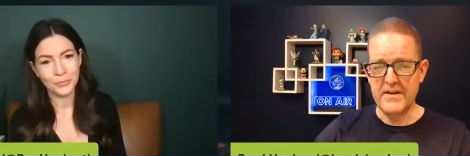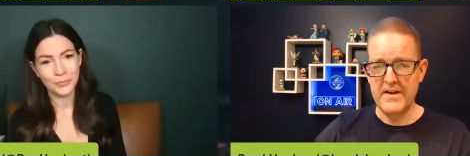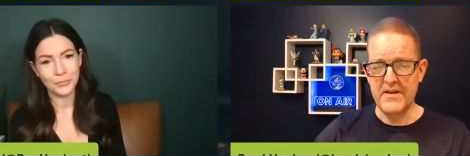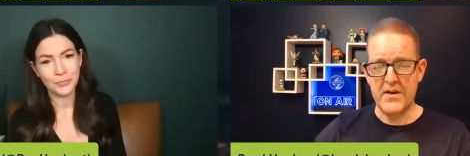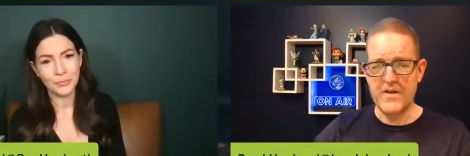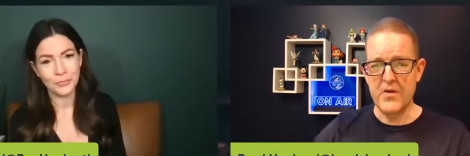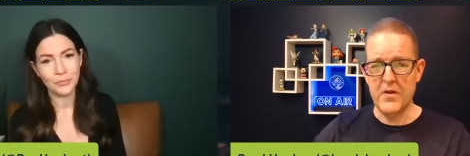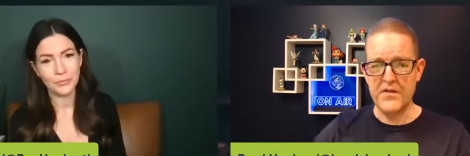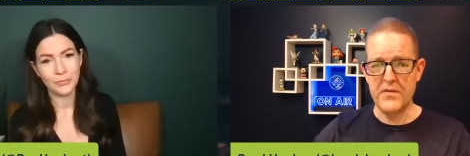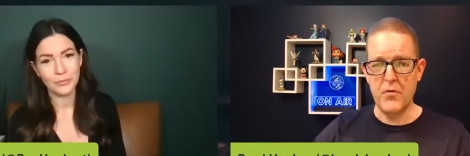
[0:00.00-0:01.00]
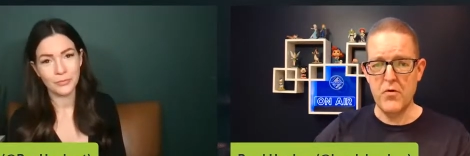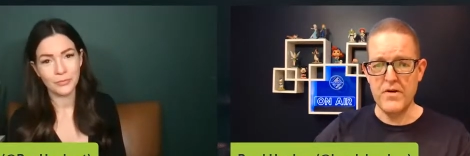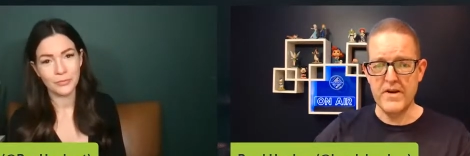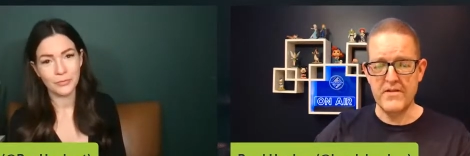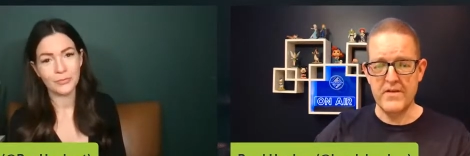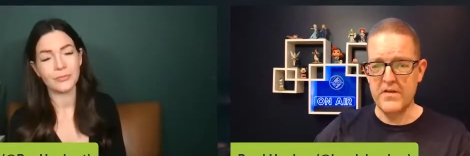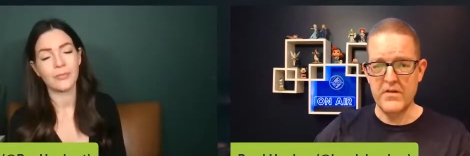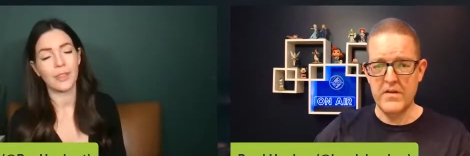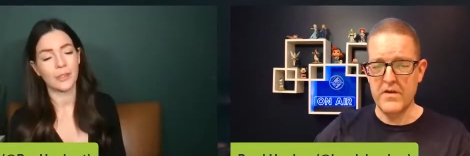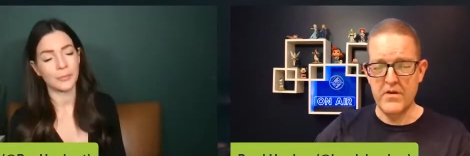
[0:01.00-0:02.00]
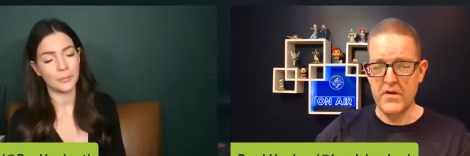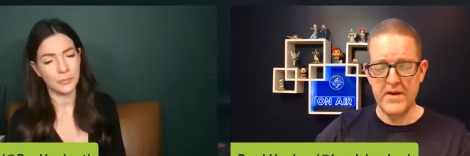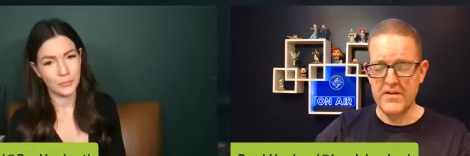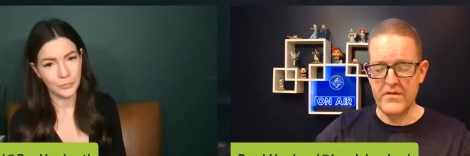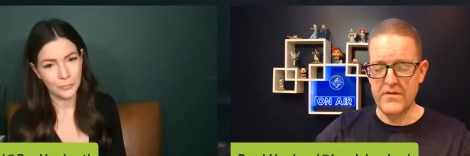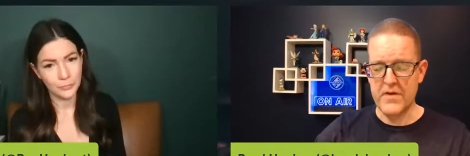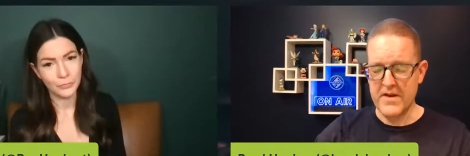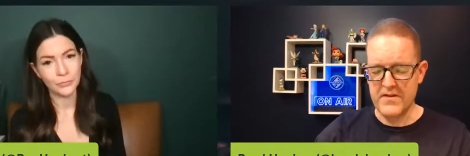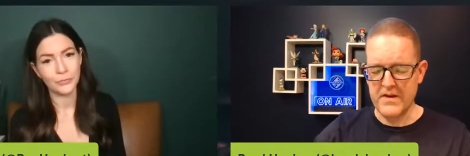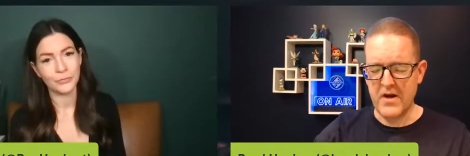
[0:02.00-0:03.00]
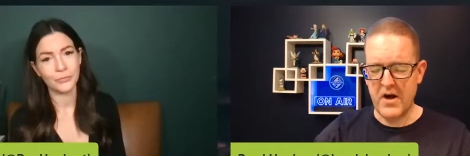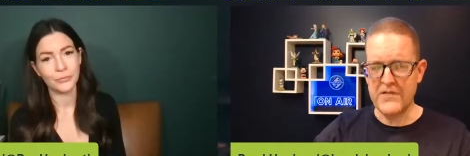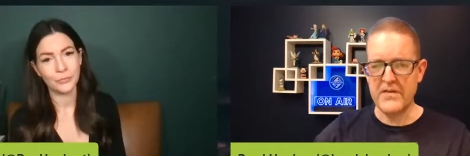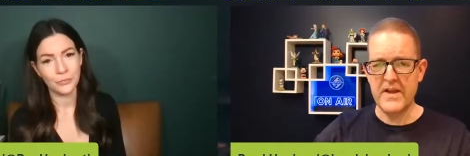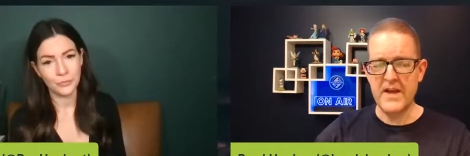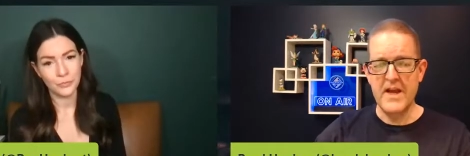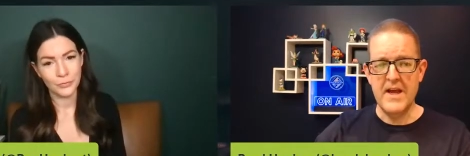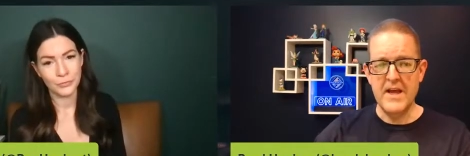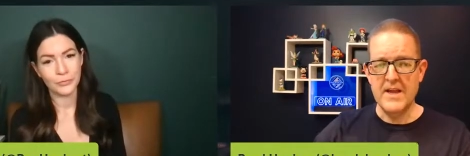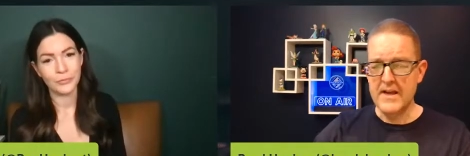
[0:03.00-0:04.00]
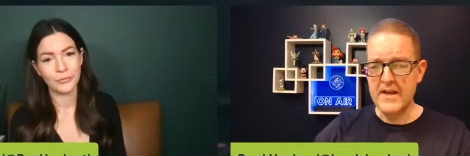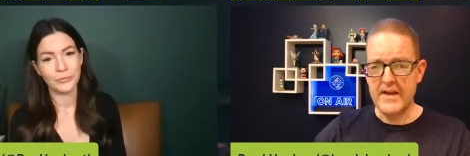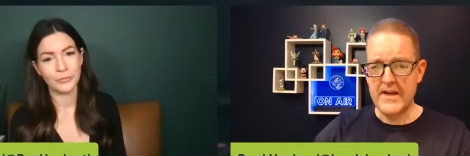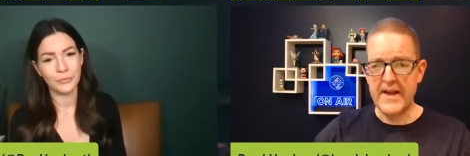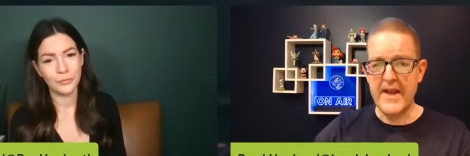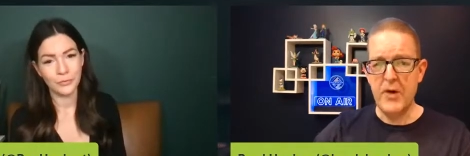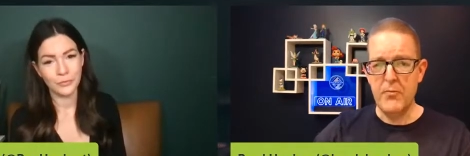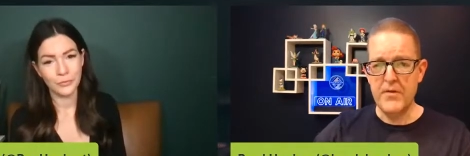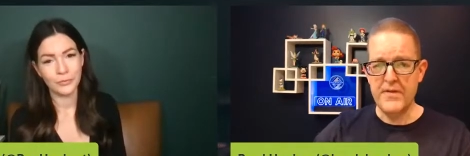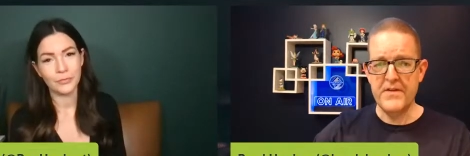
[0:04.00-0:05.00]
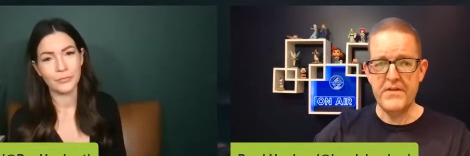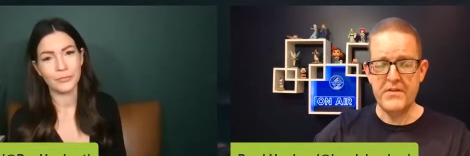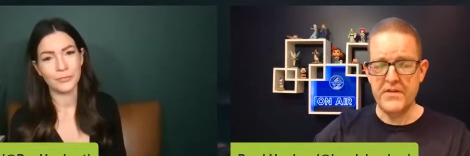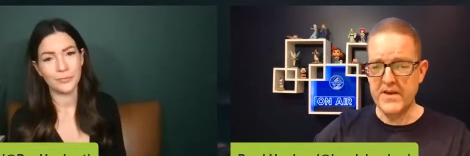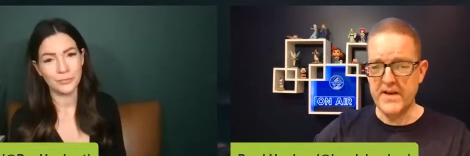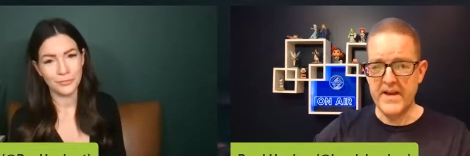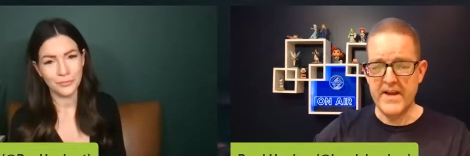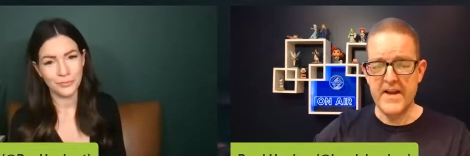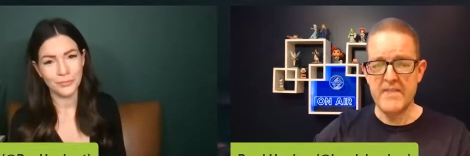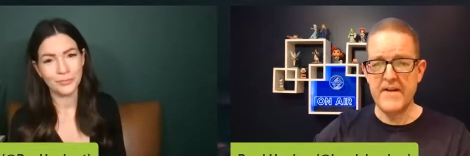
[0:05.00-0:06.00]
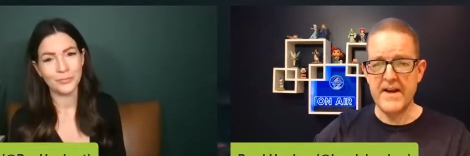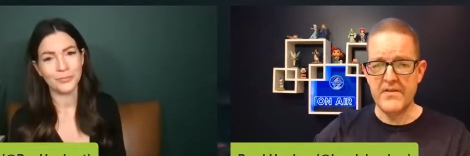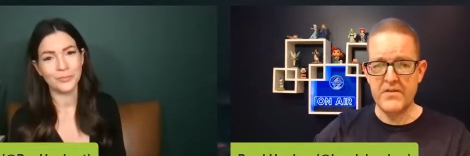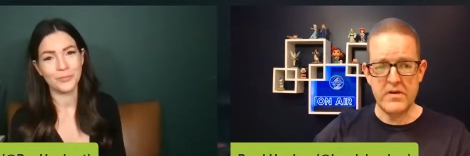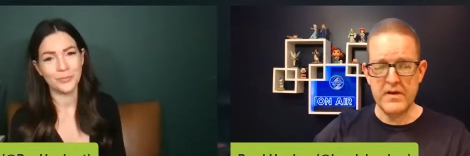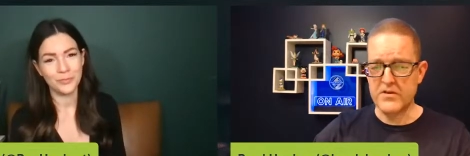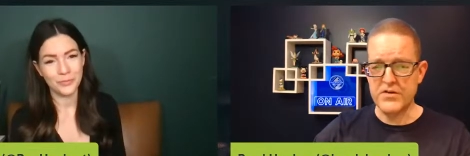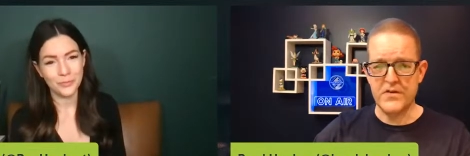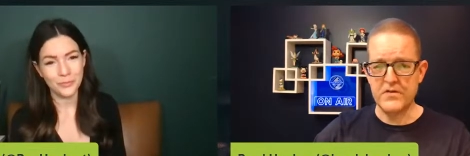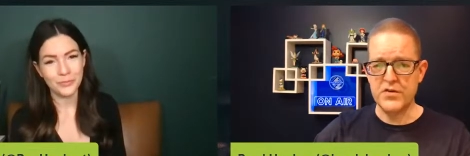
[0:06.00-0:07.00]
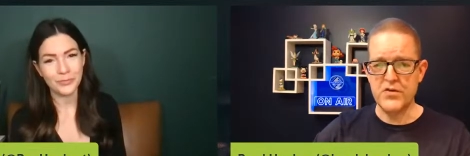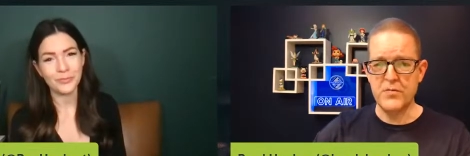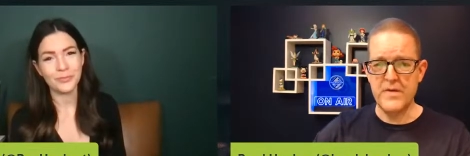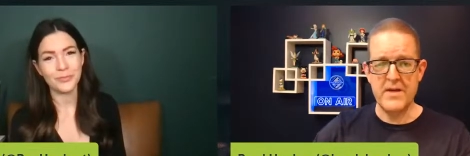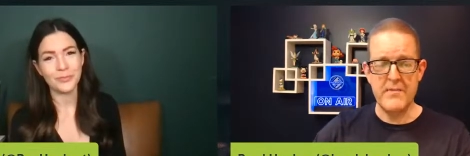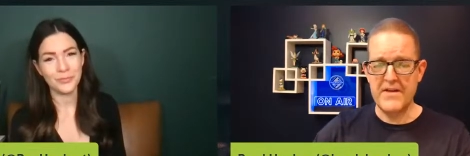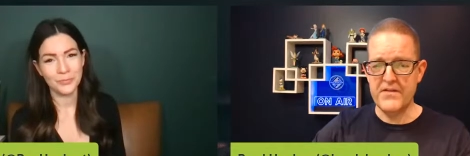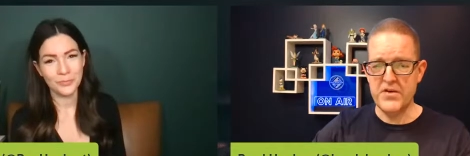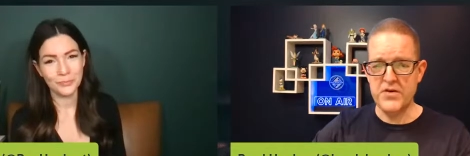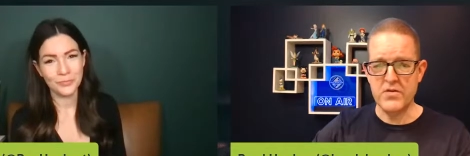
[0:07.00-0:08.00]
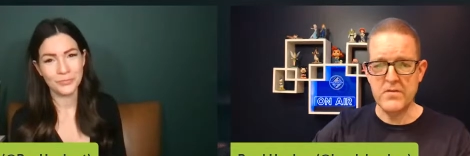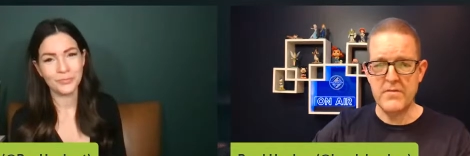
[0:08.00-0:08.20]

Speaker 1: it's it's all the support. It's is it, it, there. It's constantly. Can I help with this? Do you need any advice? Like just shoot me a message or a